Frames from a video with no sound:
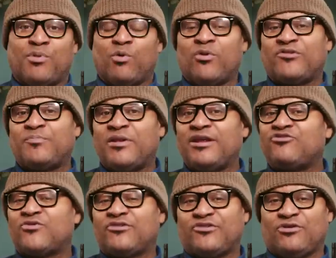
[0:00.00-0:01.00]
But what's been
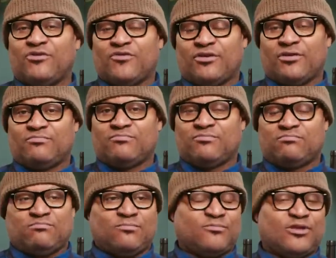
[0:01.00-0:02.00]
interesting over the
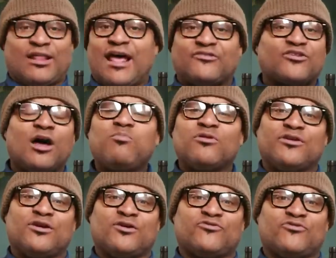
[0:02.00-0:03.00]
last couple of
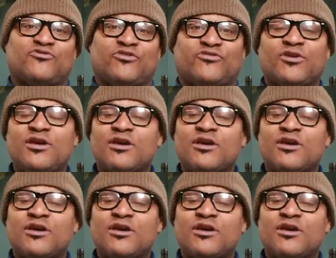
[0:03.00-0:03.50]
years is just